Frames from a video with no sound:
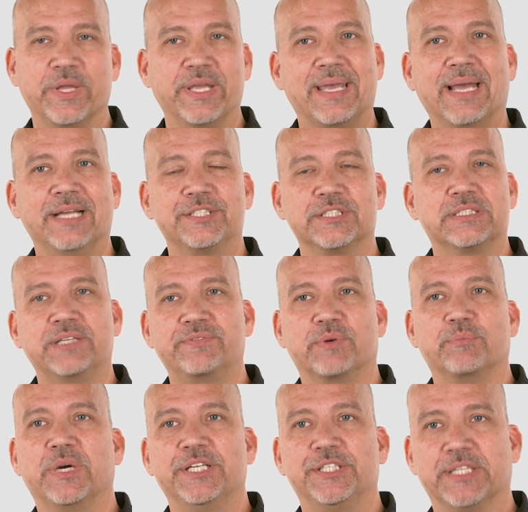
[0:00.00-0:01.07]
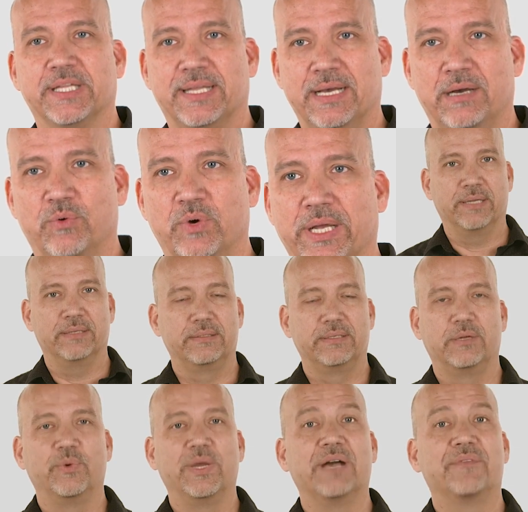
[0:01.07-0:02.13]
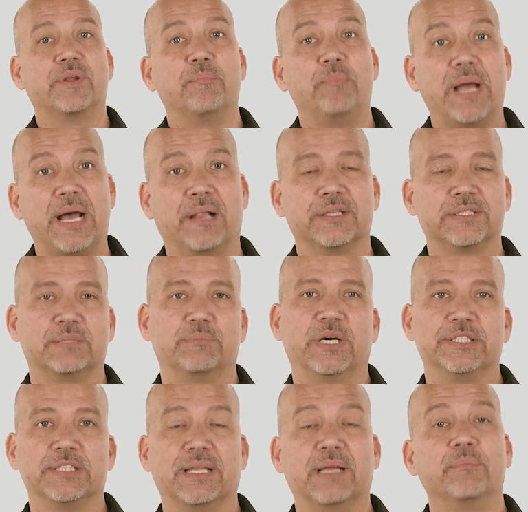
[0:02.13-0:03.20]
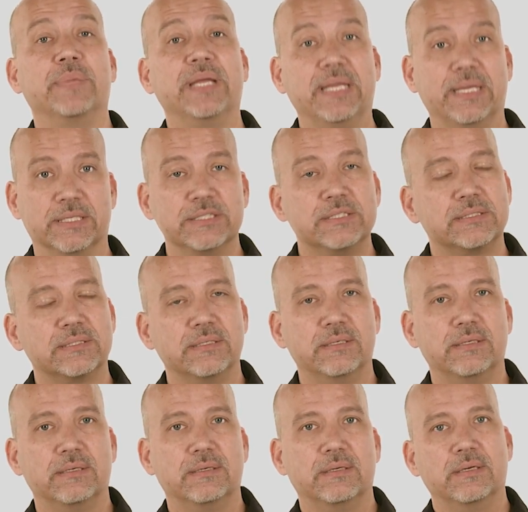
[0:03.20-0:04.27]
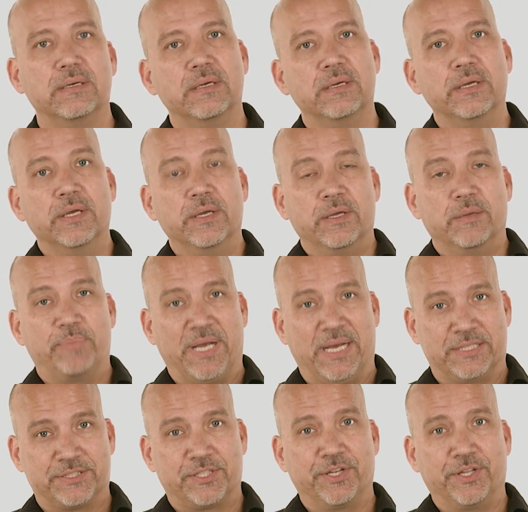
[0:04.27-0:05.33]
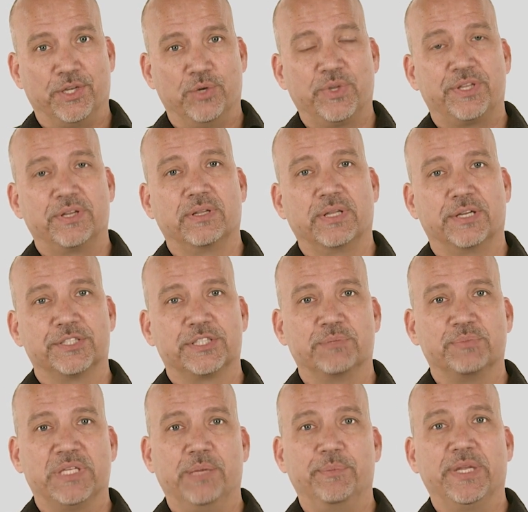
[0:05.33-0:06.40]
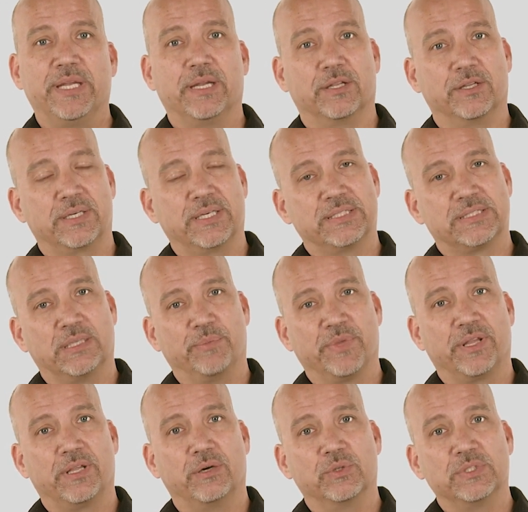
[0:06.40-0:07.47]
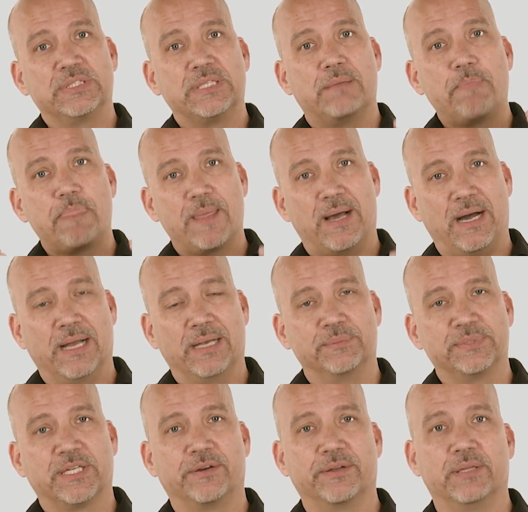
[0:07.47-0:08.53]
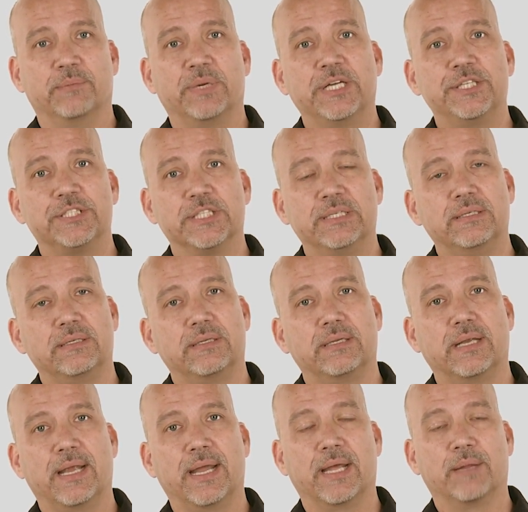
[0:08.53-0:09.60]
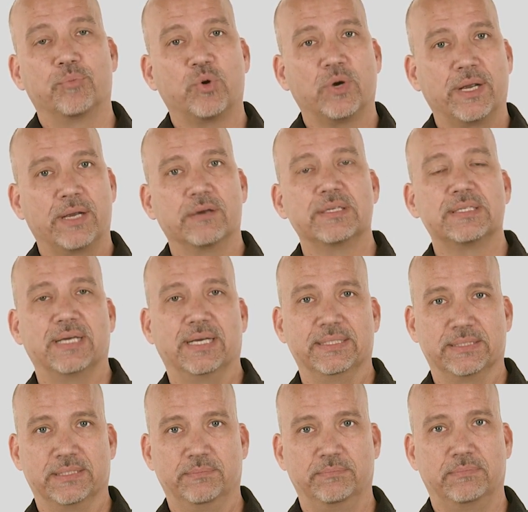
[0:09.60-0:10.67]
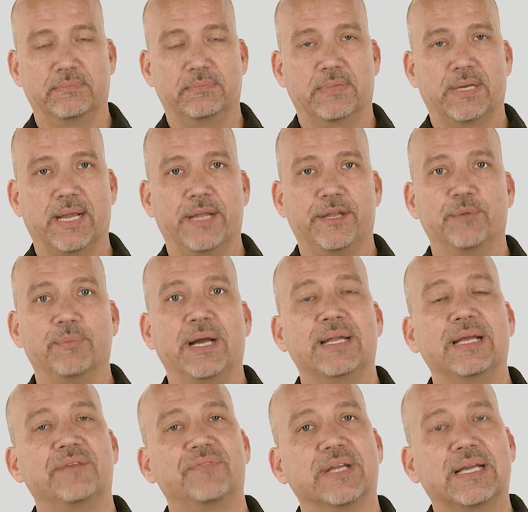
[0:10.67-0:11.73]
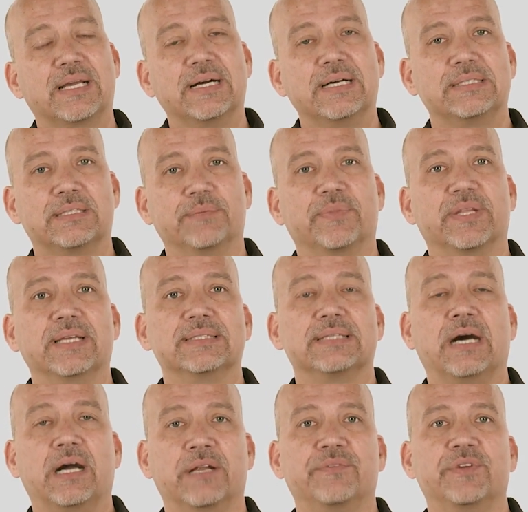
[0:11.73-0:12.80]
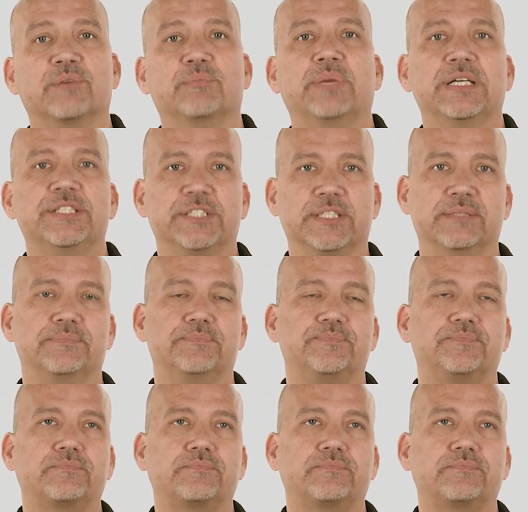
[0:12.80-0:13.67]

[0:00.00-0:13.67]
Well, you can't just leave your budget that way. We have to balance the budget. That means, pastor, you with your leadership team, you need to look at some of those items that are in the budget and prioritize them. And you might have to cut some things out of your budget.